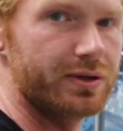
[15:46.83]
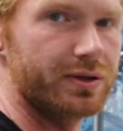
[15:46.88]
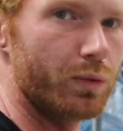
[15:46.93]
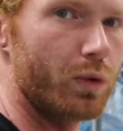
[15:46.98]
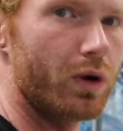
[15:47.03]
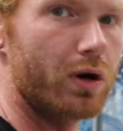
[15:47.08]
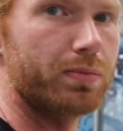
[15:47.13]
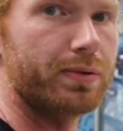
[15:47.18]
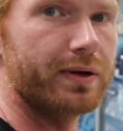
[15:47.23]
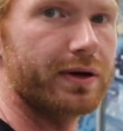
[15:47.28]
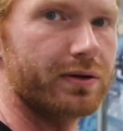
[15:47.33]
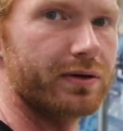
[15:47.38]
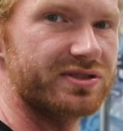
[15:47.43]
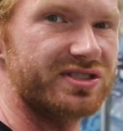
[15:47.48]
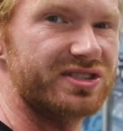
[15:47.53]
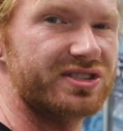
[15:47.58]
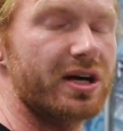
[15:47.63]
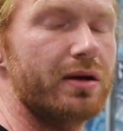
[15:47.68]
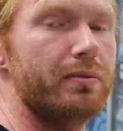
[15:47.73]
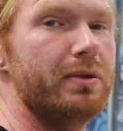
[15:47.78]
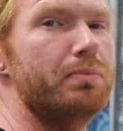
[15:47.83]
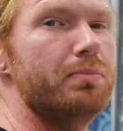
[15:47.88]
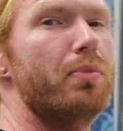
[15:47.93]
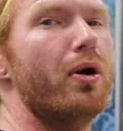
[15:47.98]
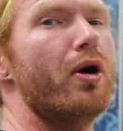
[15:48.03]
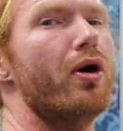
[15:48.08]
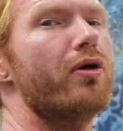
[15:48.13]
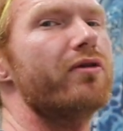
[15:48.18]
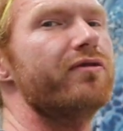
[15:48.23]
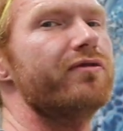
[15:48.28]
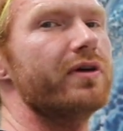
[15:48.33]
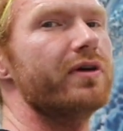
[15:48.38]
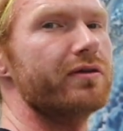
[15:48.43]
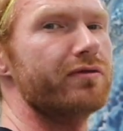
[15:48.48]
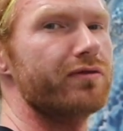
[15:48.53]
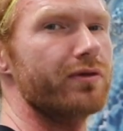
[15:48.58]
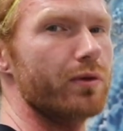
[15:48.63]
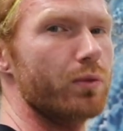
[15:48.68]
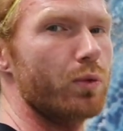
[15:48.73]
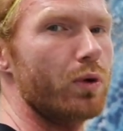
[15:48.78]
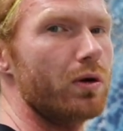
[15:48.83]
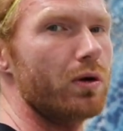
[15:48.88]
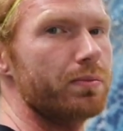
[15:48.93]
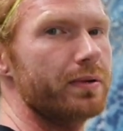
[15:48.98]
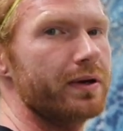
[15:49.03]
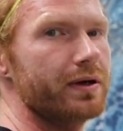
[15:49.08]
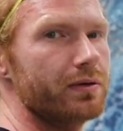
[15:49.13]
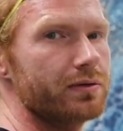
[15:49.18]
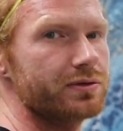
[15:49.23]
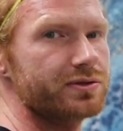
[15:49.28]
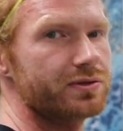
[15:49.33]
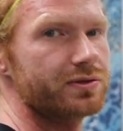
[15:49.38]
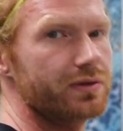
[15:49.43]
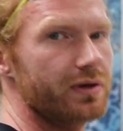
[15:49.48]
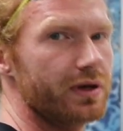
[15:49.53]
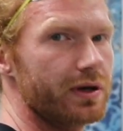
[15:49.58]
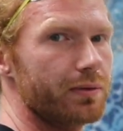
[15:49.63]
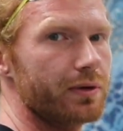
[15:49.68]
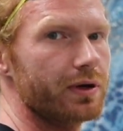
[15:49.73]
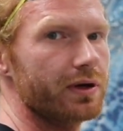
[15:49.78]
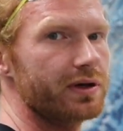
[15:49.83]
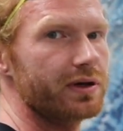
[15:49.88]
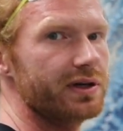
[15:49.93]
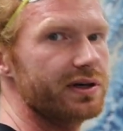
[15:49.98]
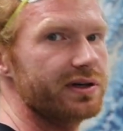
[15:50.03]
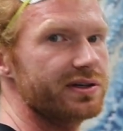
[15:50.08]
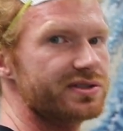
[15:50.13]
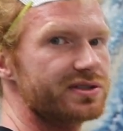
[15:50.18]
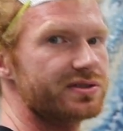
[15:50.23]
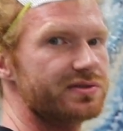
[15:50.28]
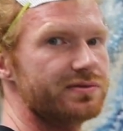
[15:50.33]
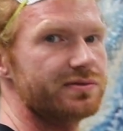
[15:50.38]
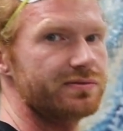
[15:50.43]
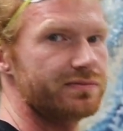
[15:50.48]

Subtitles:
and wall panels. It's going to be perfect for the wall panels. It really is.